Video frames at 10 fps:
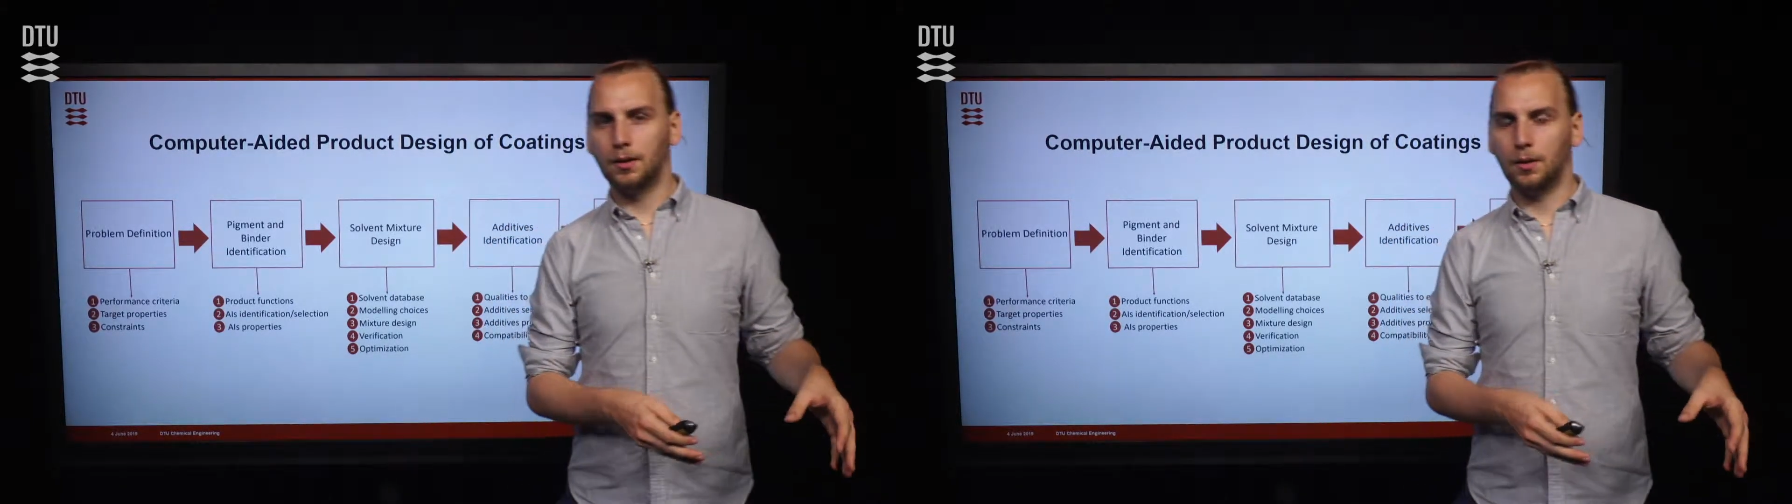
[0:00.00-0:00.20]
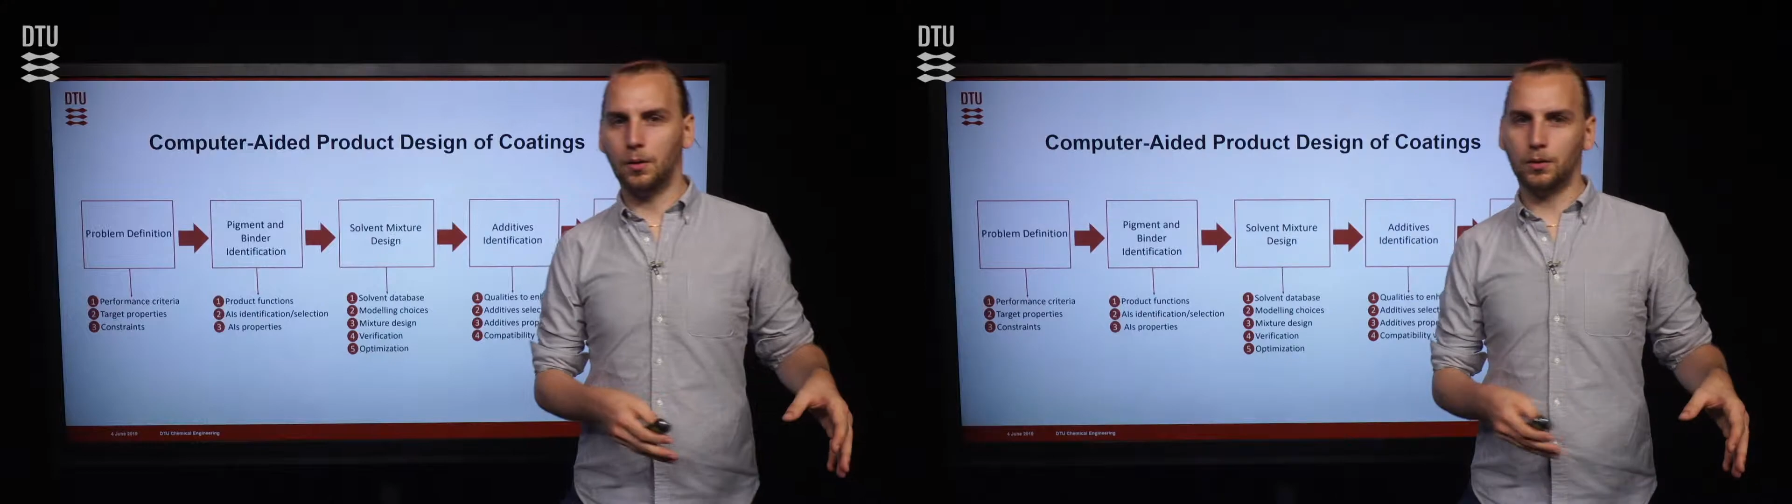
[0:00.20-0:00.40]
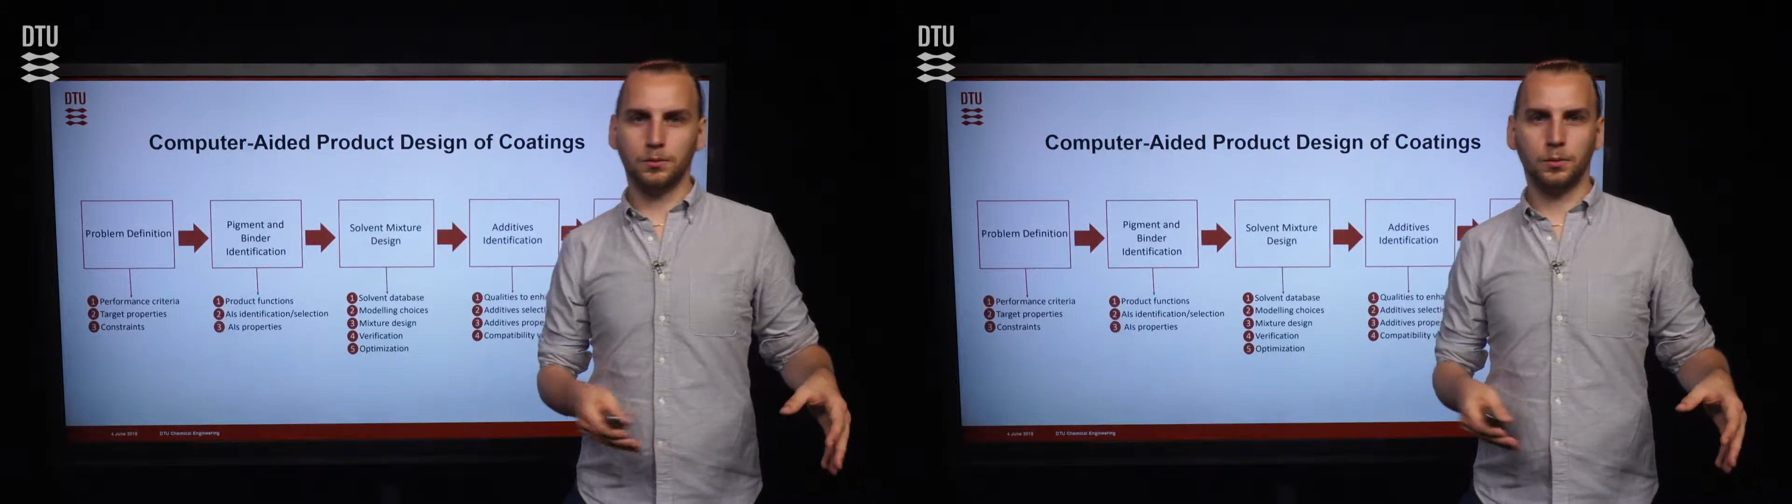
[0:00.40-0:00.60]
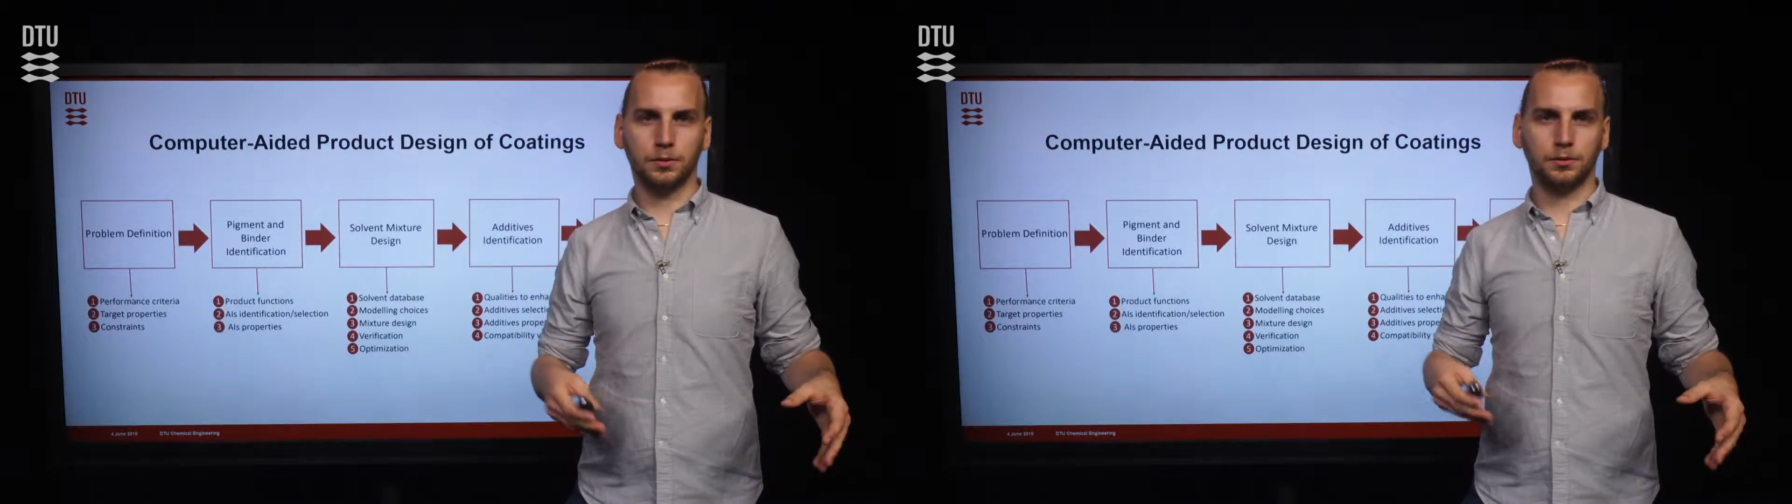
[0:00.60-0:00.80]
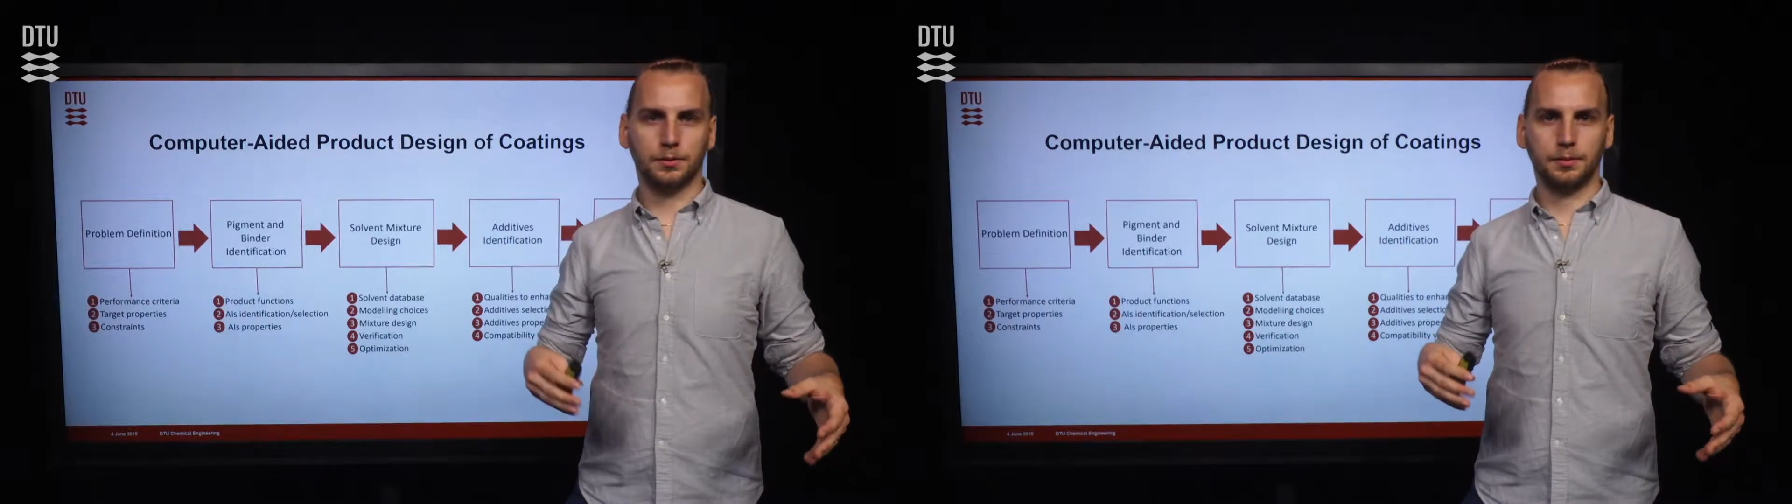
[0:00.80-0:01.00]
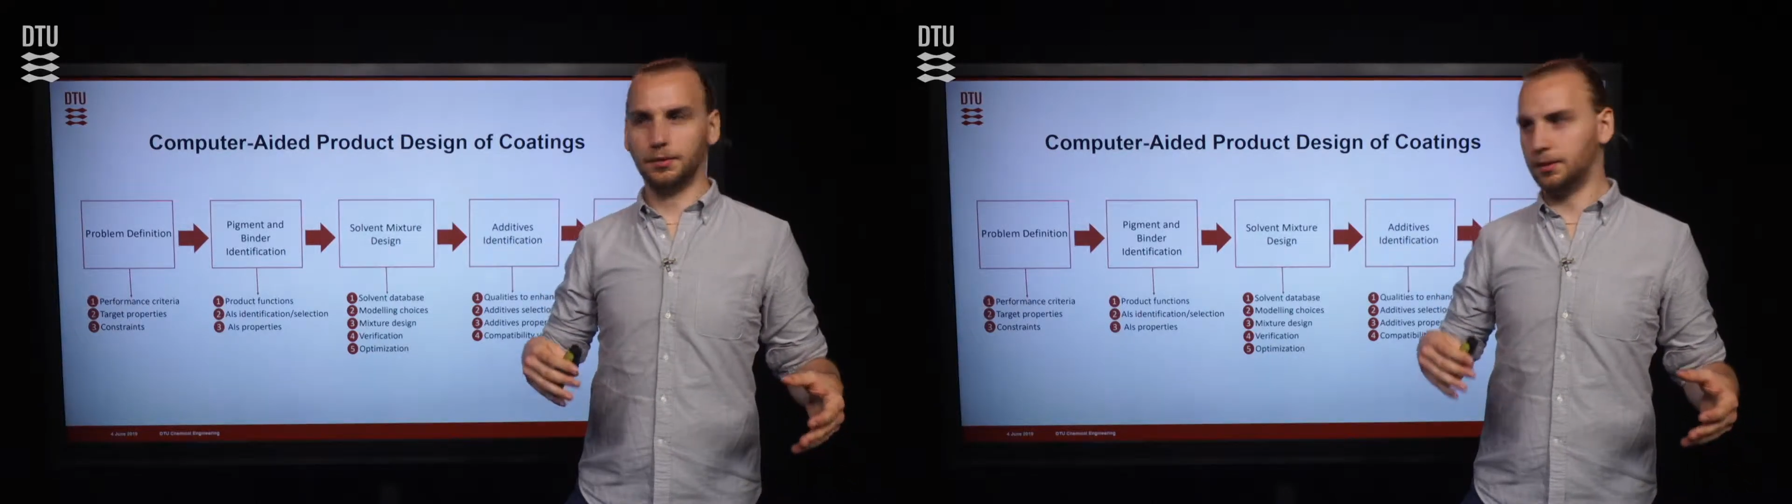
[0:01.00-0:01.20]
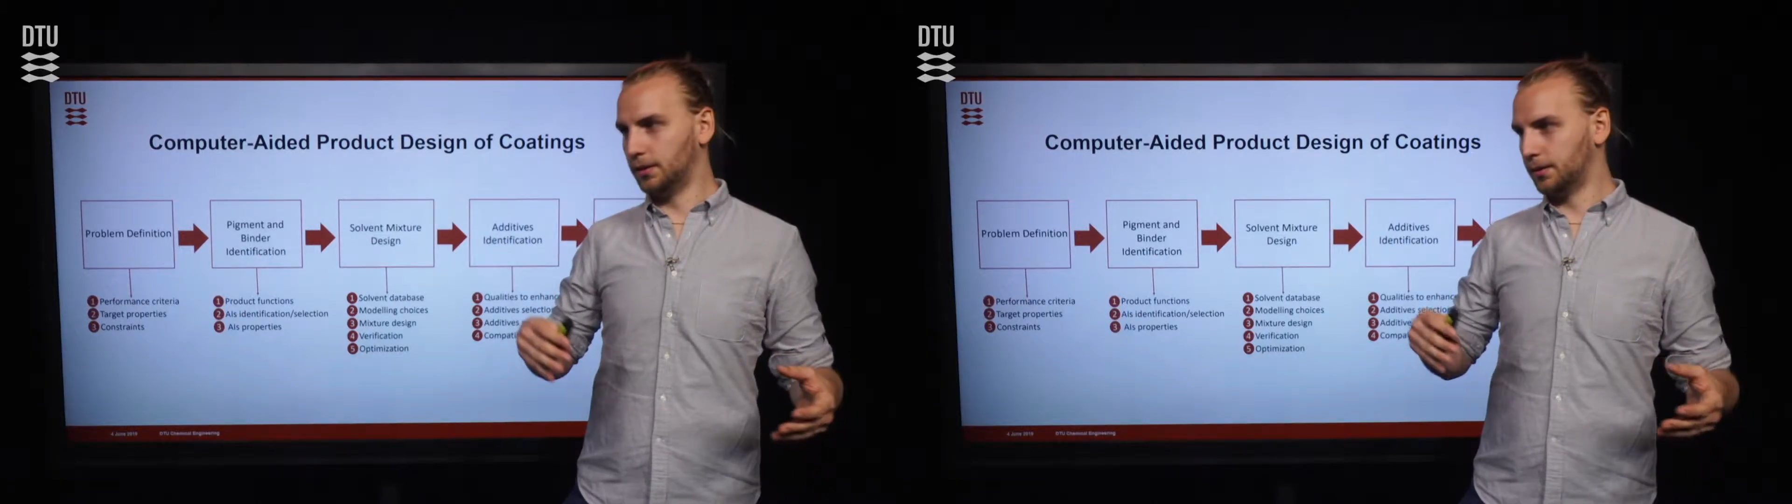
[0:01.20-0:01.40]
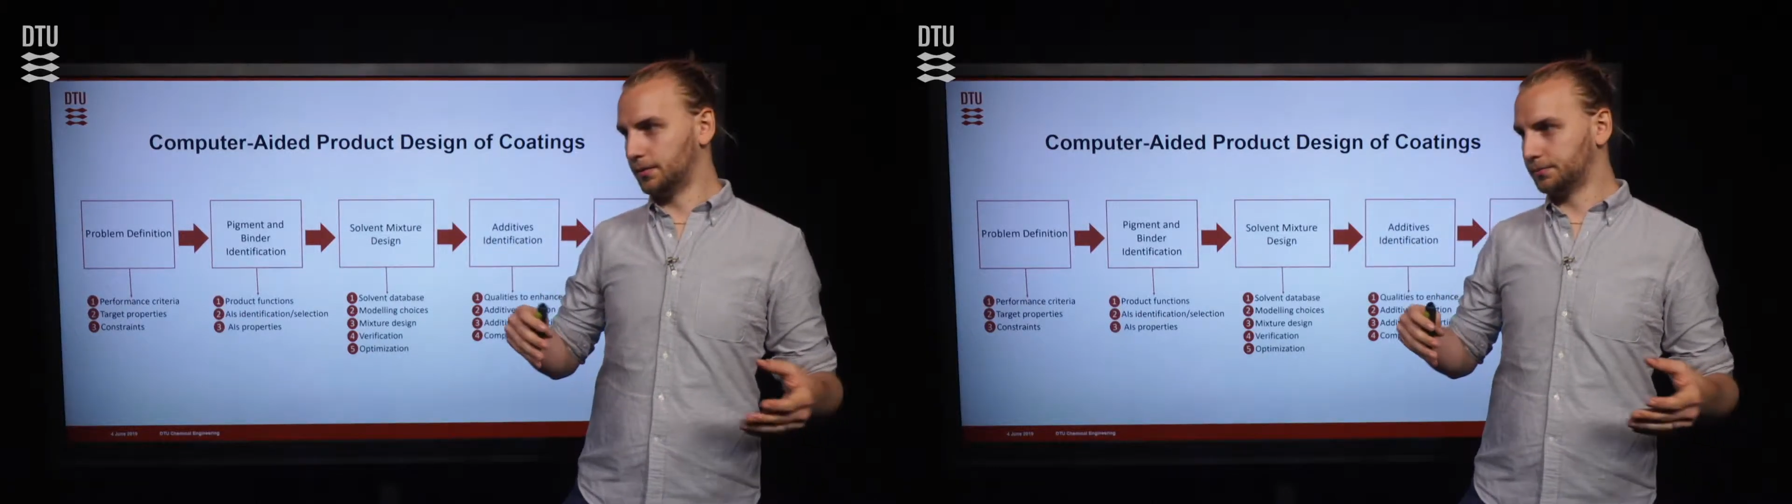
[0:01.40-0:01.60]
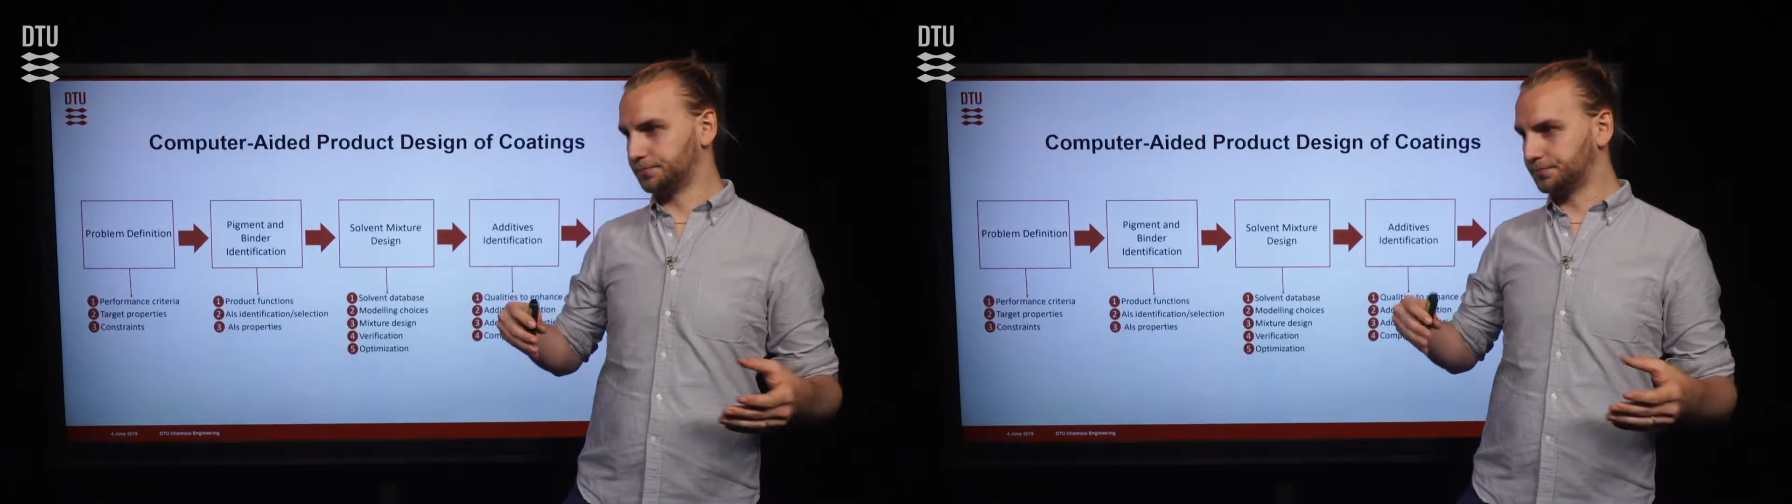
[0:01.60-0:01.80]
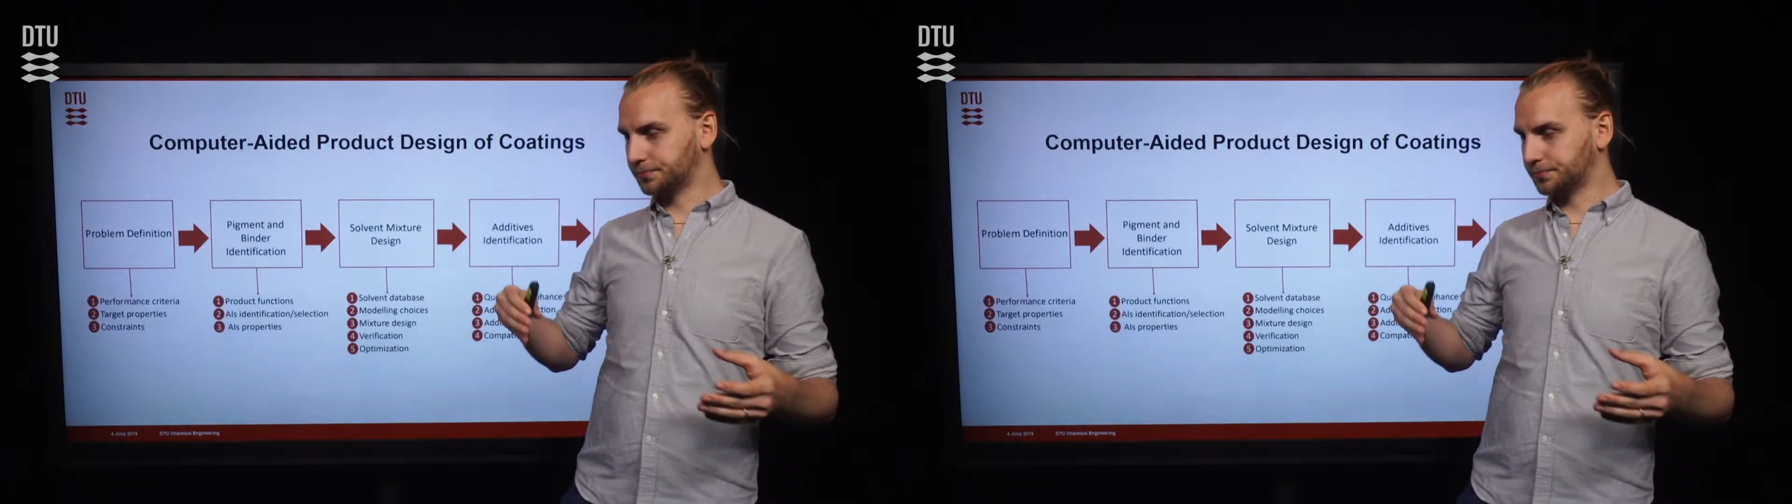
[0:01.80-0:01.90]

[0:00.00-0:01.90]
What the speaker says: or the